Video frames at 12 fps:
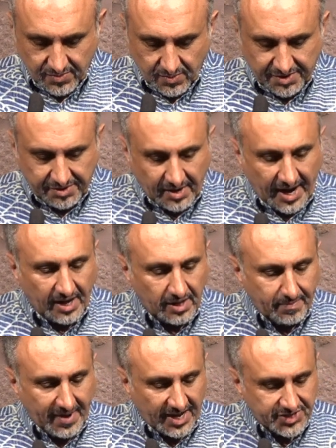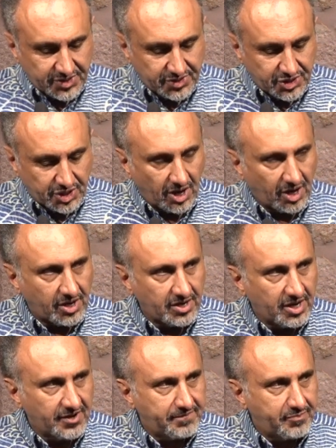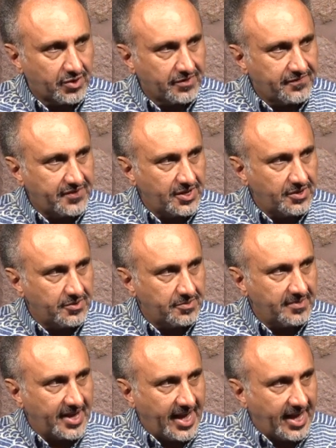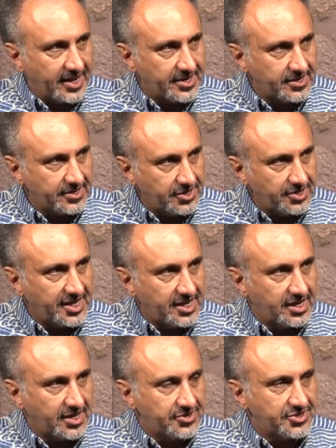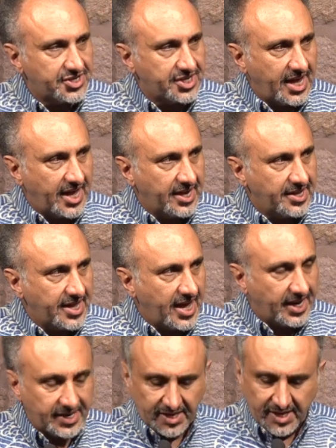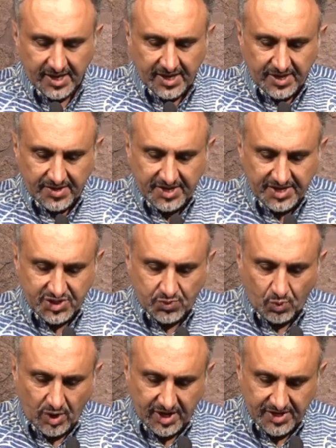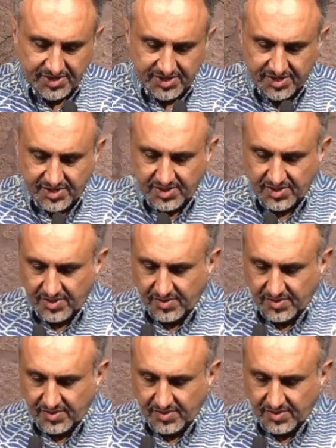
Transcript: with her alabaster jar of perfume, and you need to understand that this was